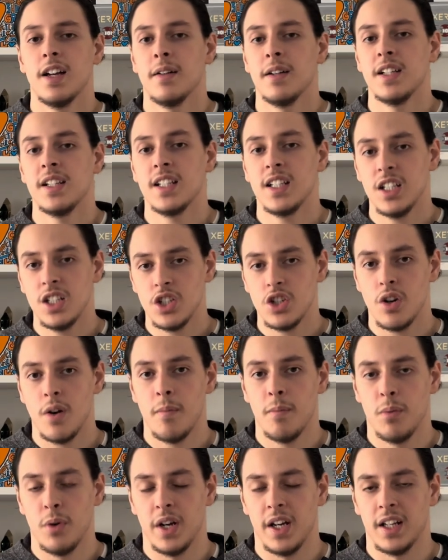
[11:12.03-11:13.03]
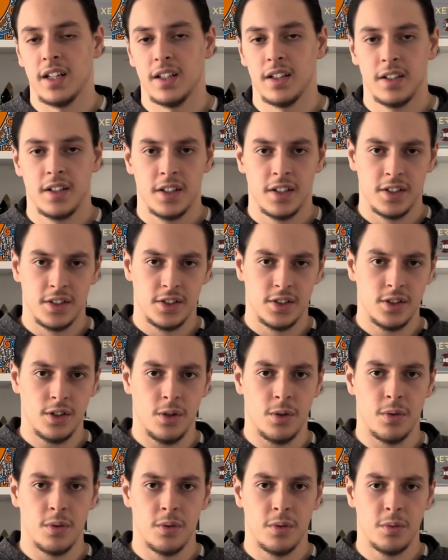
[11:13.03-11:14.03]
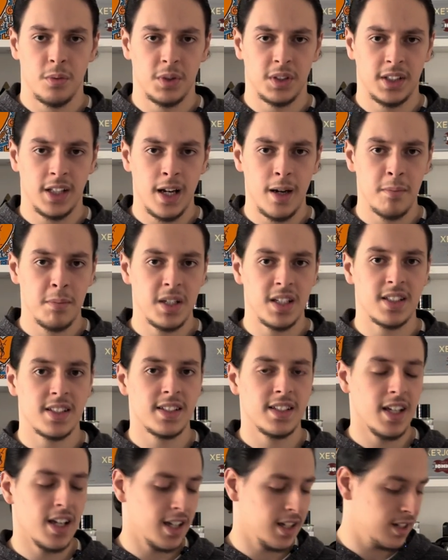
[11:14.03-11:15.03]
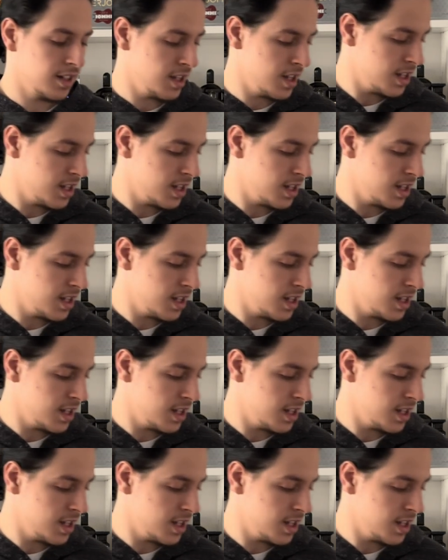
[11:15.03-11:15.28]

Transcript: niche brand. So with that being said,